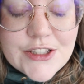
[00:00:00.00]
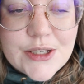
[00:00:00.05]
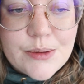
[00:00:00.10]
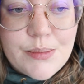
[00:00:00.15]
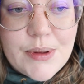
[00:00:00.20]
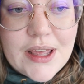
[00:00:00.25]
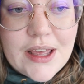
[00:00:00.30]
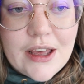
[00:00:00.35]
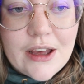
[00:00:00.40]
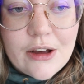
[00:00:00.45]
to
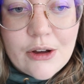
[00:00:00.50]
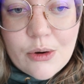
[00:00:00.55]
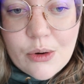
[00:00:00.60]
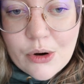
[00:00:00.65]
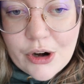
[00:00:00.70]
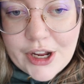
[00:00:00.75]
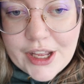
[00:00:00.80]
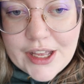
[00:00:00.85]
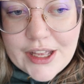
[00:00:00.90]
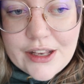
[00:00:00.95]
being a
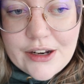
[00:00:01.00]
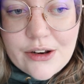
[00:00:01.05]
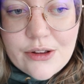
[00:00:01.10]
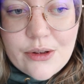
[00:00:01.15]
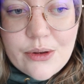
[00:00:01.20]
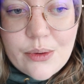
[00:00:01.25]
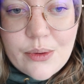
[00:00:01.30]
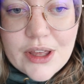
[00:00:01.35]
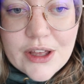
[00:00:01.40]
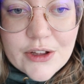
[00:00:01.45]
Gorgon
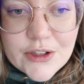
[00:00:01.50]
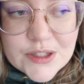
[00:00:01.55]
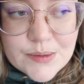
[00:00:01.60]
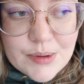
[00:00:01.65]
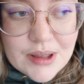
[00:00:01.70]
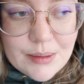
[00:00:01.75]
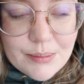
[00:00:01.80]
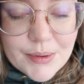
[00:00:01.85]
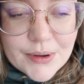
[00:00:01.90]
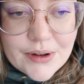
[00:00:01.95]
who killed
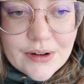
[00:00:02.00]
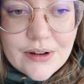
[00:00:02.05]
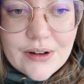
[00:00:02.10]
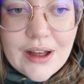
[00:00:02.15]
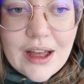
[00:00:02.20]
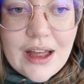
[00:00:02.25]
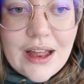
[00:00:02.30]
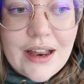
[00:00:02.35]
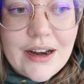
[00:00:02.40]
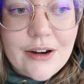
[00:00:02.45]
people
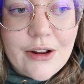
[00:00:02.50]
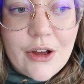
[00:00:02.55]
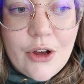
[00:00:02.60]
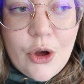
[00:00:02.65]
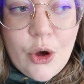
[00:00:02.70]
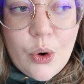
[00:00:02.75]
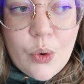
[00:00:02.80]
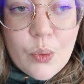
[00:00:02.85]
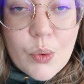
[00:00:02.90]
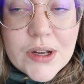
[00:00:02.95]
and
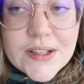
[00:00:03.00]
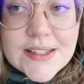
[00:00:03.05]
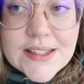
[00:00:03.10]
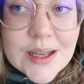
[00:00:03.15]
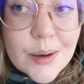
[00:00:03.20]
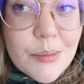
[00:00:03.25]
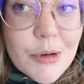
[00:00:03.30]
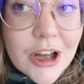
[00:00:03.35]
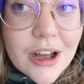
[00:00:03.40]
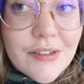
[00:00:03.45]
was
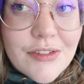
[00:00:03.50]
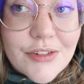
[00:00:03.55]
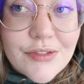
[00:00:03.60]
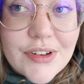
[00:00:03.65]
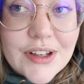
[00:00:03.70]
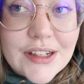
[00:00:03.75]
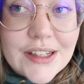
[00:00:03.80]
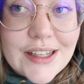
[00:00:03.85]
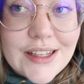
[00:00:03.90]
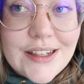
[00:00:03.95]
somewhat of a
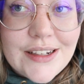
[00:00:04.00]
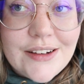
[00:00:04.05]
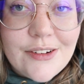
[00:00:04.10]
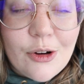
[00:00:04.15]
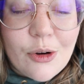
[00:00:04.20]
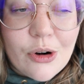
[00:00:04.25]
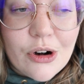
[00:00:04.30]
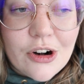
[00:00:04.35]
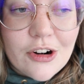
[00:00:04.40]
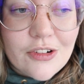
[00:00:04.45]
villain,
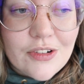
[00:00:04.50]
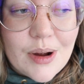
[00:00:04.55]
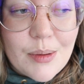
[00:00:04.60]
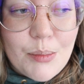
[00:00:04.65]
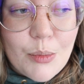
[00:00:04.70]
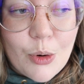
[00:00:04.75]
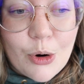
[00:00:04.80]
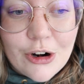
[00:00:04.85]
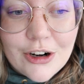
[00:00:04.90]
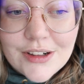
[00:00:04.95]
or a
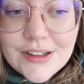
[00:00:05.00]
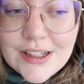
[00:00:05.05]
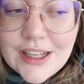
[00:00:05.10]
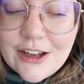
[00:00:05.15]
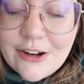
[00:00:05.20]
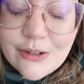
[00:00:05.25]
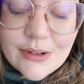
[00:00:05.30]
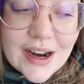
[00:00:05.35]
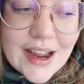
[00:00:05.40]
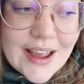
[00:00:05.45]
morally
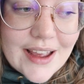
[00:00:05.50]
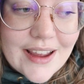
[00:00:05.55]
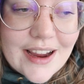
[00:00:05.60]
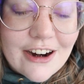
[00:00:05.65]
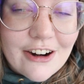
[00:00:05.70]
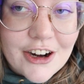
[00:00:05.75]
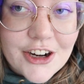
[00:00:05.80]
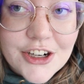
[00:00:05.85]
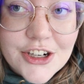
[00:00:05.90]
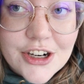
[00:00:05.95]
gray
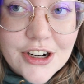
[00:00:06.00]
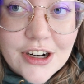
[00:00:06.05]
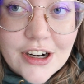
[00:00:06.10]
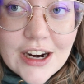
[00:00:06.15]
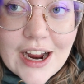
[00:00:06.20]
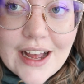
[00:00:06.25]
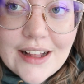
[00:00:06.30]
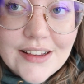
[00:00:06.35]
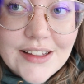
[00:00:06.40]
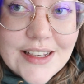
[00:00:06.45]
character
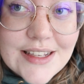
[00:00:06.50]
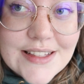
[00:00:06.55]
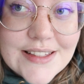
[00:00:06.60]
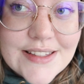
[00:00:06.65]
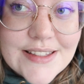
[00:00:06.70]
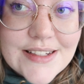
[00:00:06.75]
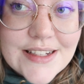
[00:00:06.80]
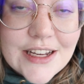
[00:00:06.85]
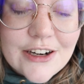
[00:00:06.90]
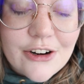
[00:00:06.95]
at
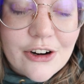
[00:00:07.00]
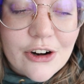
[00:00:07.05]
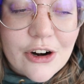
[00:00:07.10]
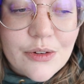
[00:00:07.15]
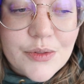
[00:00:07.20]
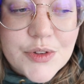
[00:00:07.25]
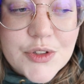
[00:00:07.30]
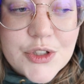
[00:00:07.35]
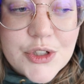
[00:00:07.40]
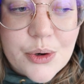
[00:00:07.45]
least in her
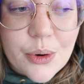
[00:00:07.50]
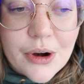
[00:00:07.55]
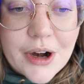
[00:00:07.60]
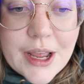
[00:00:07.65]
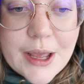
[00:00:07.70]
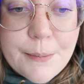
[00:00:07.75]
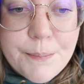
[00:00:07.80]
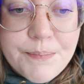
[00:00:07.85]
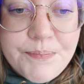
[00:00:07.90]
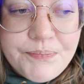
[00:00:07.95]
own
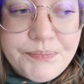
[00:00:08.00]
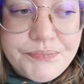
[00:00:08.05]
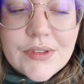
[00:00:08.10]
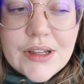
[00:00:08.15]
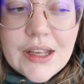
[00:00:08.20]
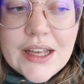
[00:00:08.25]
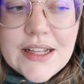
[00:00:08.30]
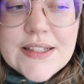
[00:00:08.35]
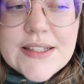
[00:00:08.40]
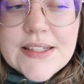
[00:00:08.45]
story.
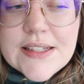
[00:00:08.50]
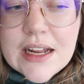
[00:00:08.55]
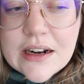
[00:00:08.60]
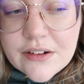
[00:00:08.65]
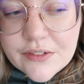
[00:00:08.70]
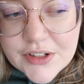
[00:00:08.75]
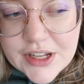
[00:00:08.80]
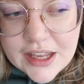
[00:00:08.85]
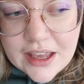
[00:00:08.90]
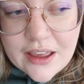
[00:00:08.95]
Instead
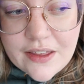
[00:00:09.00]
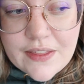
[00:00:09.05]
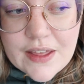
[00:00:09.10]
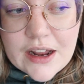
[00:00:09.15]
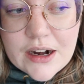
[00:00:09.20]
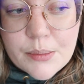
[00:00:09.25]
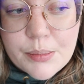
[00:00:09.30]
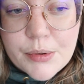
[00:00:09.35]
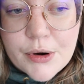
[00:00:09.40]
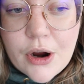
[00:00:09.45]
of taking
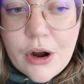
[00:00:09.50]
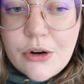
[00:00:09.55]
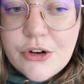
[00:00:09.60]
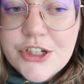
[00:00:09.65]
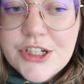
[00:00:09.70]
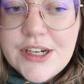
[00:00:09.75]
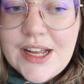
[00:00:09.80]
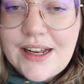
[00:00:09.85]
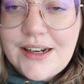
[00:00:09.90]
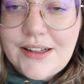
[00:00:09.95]
that
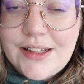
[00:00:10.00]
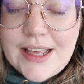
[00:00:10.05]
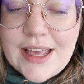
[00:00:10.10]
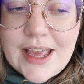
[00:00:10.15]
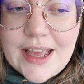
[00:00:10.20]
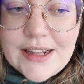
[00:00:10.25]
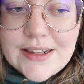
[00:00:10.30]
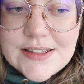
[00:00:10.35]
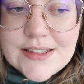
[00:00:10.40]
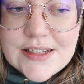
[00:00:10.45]
approach, Natalie
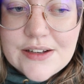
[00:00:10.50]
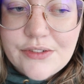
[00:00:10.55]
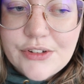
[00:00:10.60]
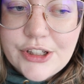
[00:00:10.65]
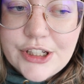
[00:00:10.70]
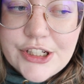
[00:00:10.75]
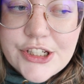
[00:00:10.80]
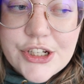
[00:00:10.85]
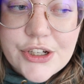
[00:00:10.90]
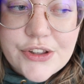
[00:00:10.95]
Haynes
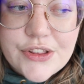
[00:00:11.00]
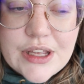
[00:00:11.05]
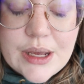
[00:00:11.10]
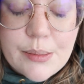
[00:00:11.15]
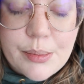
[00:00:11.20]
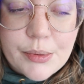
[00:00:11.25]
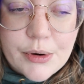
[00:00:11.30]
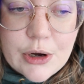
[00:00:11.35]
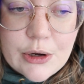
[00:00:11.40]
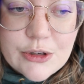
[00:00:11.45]
definitely took the
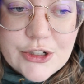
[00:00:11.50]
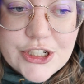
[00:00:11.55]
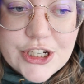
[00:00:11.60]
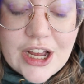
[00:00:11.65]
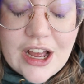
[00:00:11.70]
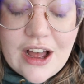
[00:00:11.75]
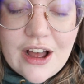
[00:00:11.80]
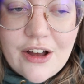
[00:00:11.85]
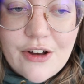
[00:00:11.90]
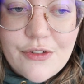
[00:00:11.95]
approach
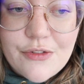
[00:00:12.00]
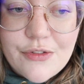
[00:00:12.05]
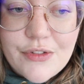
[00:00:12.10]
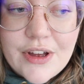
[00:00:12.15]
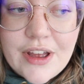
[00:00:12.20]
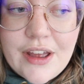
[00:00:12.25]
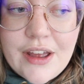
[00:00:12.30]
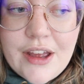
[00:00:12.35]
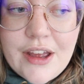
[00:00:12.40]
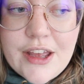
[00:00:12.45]
of,
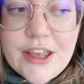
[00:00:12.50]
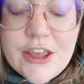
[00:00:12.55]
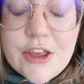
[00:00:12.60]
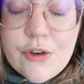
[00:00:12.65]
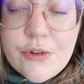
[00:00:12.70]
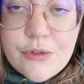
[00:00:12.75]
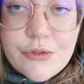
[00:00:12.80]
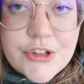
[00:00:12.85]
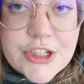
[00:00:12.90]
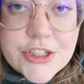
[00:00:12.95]

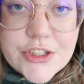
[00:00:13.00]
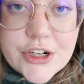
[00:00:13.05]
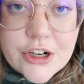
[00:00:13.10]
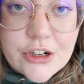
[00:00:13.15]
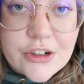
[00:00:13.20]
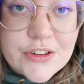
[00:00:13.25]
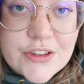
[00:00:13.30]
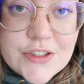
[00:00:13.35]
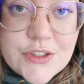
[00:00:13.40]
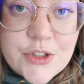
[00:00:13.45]
you've just
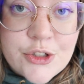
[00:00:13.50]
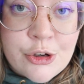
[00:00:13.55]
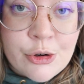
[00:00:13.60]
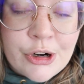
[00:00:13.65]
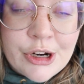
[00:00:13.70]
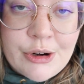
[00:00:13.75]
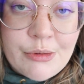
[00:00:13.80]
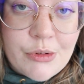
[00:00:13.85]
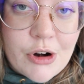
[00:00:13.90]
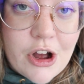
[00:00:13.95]
heard the
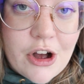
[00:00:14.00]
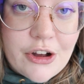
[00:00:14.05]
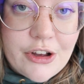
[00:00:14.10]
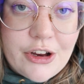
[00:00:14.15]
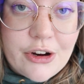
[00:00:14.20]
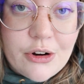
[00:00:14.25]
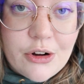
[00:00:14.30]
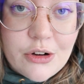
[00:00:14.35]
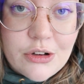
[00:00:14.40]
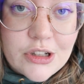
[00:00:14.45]
story wrong
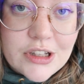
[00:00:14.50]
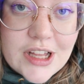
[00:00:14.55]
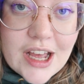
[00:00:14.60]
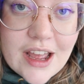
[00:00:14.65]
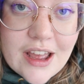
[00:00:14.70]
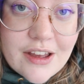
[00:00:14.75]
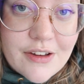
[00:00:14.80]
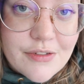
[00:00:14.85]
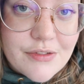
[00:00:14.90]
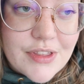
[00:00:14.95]
your whole
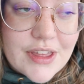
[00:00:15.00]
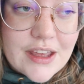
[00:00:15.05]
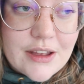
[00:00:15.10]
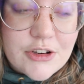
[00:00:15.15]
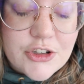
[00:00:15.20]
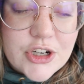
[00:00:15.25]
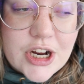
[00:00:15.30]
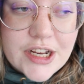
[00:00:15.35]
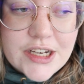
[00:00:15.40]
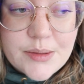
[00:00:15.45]
life. They
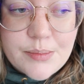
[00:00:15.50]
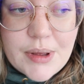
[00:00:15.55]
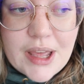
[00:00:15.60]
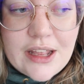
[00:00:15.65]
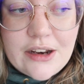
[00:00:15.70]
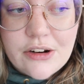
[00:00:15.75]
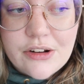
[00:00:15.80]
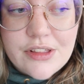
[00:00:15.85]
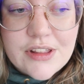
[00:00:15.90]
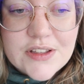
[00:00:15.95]
tried to
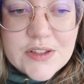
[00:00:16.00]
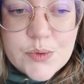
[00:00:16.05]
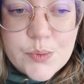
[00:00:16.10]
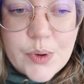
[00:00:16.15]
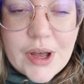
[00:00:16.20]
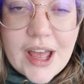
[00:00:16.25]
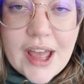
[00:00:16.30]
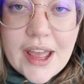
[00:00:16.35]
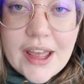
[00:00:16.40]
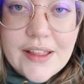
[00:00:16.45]
paint her this
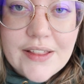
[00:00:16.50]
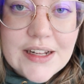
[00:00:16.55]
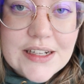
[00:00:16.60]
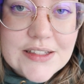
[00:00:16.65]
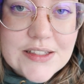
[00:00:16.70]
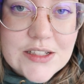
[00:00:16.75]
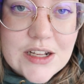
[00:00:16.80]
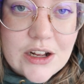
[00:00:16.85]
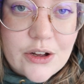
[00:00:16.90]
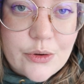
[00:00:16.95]
way and
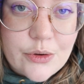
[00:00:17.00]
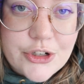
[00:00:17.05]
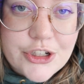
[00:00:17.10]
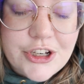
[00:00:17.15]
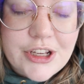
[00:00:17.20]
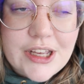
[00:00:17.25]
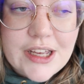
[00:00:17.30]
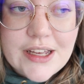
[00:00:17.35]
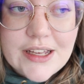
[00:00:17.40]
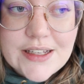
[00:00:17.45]
that's not who
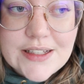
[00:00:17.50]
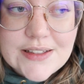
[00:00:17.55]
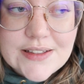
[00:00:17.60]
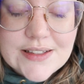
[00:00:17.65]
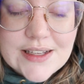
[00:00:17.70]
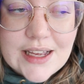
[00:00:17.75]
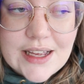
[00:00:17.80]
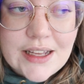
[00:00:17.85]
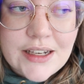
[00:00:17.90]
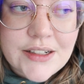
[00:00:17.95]
she is,
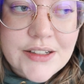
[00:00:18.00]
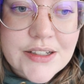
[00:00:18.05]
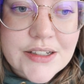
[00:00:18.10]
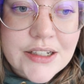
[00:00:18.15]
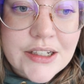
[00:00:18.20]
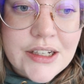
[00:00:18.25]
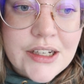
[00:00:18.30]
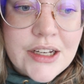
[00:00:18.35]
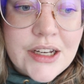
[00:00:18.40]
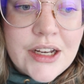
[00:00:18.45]
and
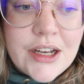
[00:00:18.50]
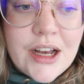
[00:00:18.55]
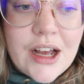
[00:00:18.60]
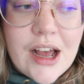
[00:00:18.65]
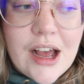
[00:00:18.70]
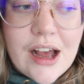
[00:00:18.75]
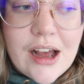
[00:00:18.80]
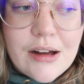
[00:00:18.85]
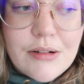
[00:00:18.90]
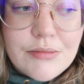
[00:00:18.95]

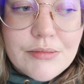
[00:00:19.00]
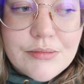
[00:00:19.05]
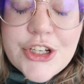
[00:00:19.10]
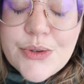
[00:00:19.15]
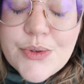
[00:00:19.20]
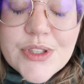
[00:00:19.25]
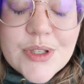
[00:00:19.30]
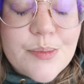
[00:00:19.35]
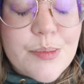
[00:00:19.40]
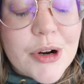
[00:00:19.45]
she
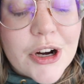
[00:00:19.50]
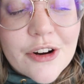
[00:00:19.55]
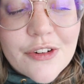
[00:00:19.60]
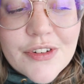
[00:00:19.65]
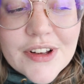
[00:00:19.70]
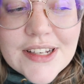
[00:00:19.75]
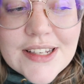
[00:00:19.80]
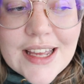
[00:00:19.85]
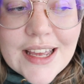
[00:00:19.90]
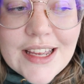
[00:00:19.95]
was a
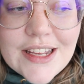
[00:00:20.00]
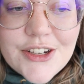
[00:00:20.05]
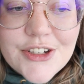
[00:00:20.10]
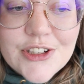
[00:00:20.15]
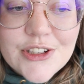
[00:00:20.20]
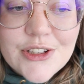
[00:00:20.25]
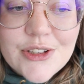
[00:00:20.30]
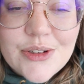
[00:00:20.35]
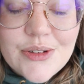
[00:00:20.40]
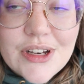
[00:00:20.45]
perfect
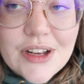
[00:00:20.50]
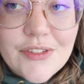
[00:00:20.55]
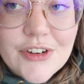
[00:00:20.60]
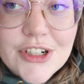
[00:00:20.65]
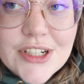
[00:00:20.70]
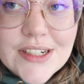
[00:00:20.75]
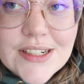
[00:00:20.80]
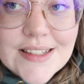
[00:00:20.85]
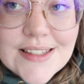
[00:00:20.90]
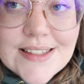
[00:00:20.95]
angel who never
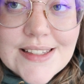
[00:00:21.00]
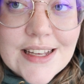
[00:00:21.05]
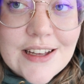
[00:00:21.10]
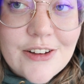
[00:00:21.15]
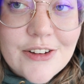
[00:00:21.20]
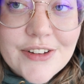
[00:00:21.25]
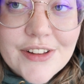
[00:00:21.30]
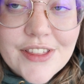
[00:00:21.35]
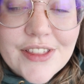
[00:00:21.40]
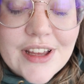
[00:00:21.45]
did a
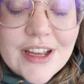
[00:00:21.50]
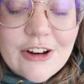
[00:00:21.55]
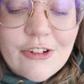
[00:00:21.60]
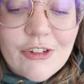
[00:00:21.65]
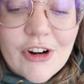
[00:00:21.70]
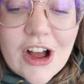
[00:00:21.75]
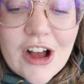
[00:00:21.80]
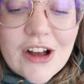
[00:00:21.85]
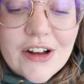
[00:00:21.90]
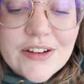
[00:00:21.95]
single thing
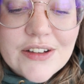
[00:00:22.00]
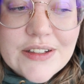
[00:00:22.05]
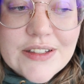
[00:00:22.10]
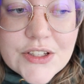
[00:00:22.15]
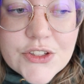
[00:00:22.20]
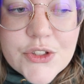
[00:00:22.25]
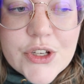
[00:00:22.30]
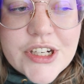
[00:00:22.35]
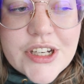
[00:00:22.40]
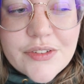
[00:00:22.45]
wrong.
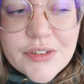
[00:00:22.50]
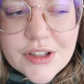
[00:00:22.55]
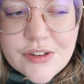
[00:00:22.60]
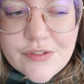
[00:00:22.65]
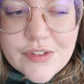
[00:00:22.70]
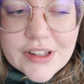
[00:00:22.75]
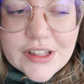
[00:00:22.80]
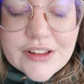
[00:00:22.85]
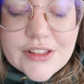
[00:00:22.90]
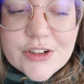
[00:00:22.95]
So I definitely
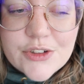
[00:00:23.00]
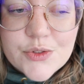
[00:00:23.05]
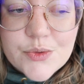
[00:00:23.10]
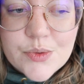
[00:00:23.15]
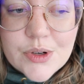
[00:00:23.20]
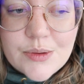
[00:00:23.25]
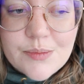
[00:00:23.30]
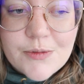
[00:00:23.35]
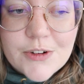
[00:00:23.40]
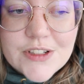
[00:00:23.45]
feel like there's
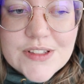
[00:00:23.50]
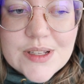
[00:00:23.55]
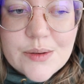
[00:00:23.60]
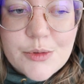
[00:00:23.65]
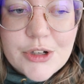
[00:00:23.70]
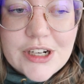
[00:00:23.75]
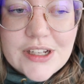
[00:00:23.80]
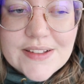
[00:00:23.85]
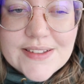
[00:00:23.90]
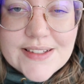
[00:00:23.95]
room for
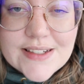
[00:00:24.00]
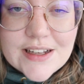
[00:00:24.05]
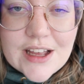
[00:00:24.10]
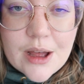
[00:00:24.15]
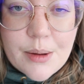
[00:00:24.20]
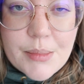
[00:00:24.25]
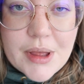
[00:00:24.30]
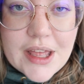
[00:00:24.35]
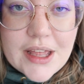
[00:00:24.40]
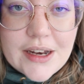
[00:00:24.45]
someone else to
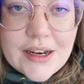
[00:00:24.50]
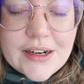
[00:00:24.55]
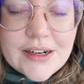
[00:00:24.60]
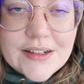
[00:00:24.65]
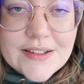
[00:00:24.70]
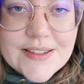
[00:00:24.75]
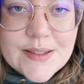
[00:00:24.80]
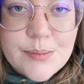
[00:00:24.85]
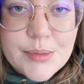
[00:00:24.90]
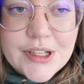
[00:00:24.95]
come in and
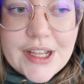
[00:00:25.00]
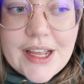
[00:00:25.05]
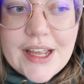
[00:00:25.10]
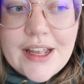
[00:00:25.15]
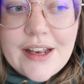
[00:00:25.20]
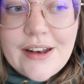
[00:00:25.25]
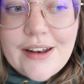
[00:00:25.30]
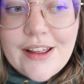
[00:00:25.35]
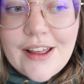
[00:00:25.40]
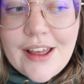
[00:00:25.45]

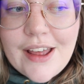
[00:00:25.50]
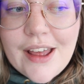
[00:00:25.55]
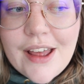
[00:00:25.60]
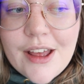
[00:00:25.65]
explain